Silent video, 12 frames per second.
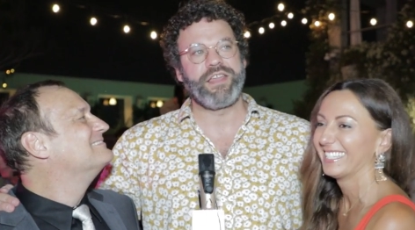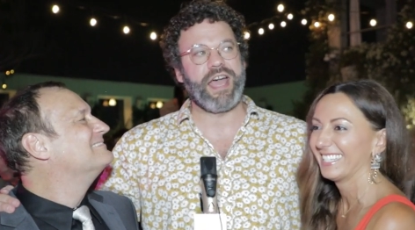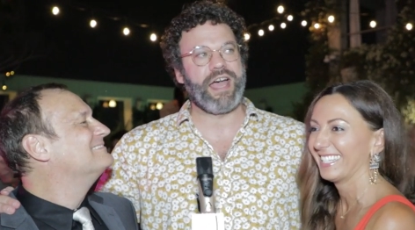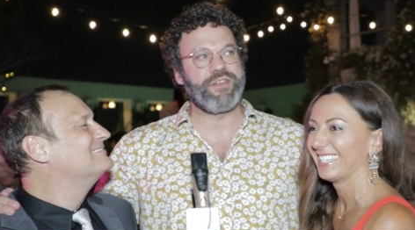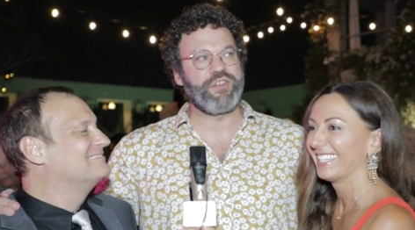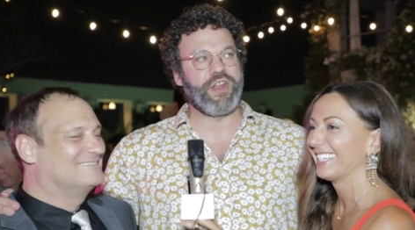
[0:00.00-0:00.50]

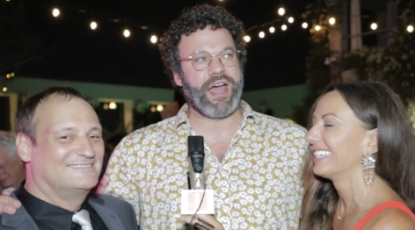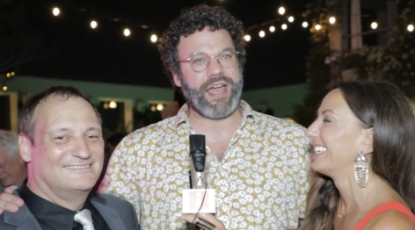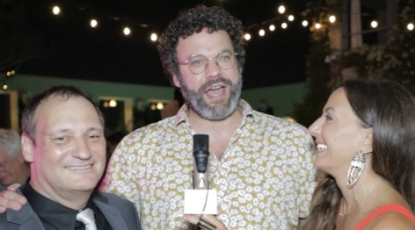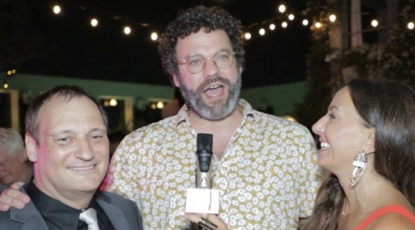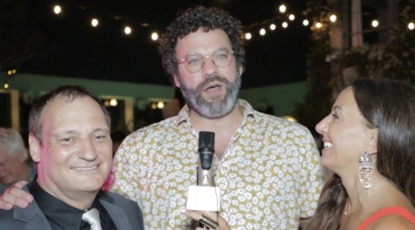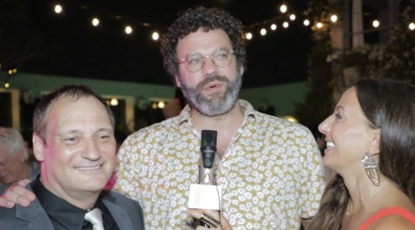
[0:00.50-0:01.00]
Speaker 1: Yeah, you know,
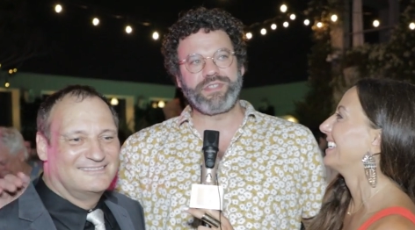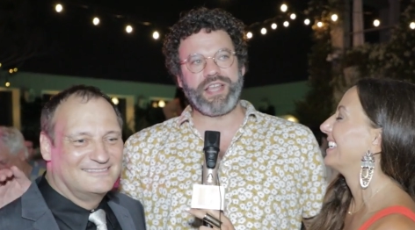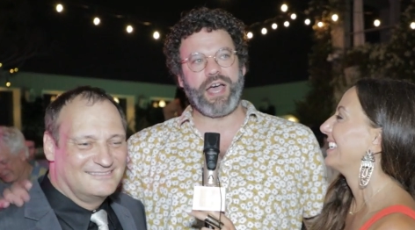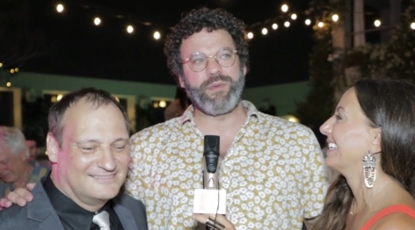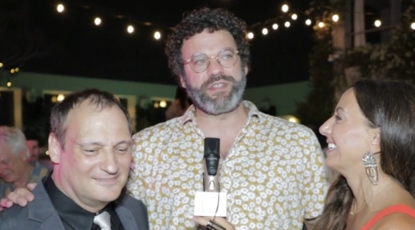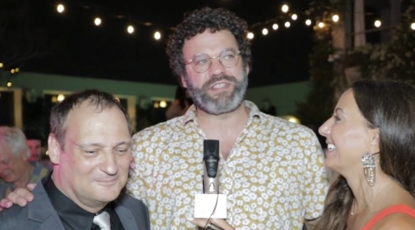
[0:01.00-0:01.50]
I, I, would
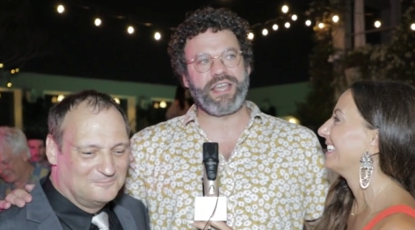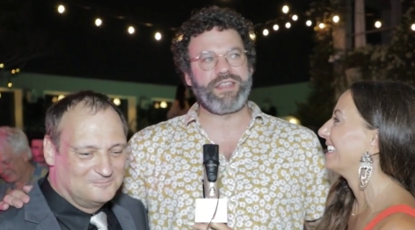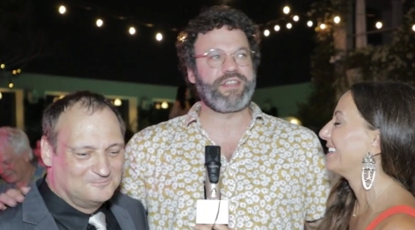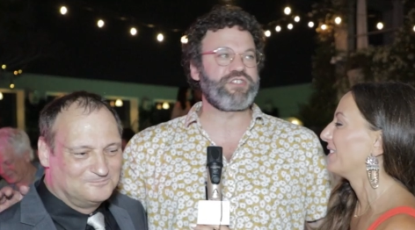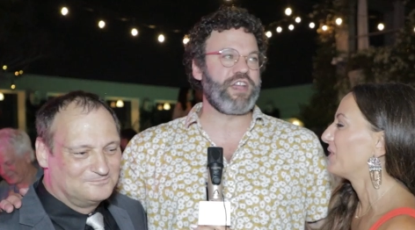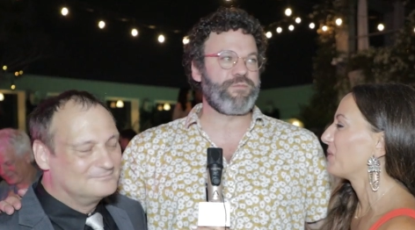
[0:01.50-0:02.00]
I would say
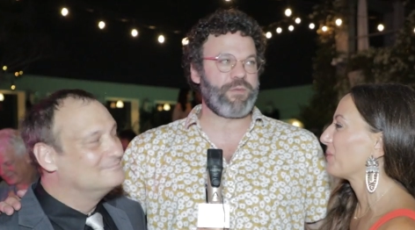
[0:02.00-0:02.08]
that Jeff